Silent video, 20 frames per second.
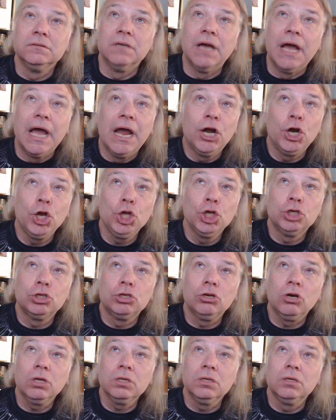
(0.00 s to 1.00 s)

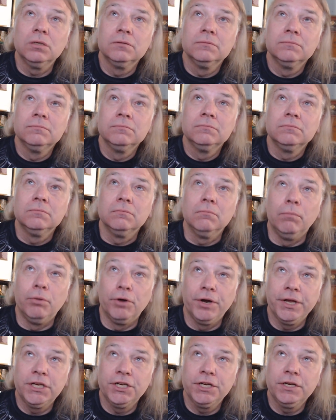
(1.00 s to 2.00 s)
Arianrhod,
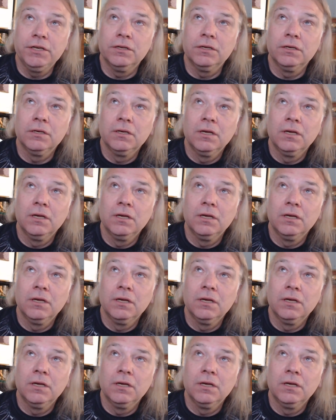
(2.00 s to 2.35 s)
Brigid,